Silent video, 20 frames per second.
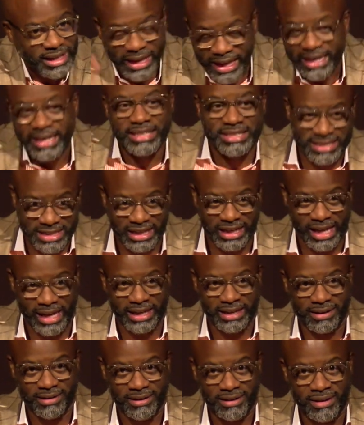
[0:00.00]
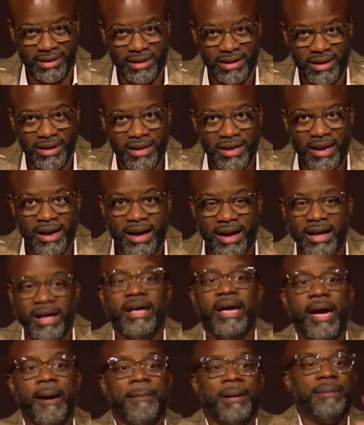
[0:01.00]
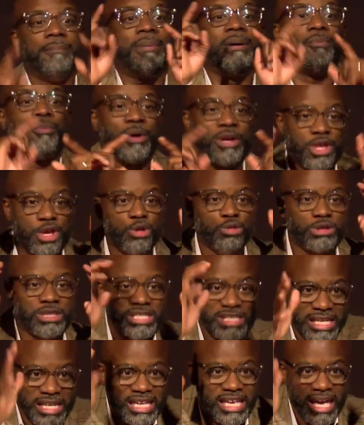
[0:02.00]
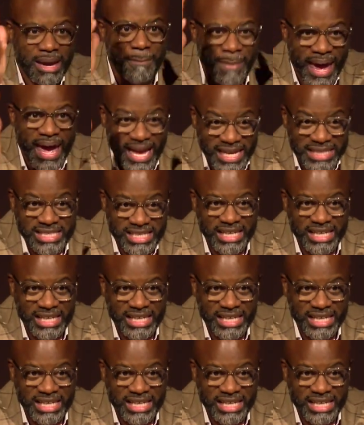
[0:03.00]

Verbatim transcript: he is the light uh, but, but when you see him as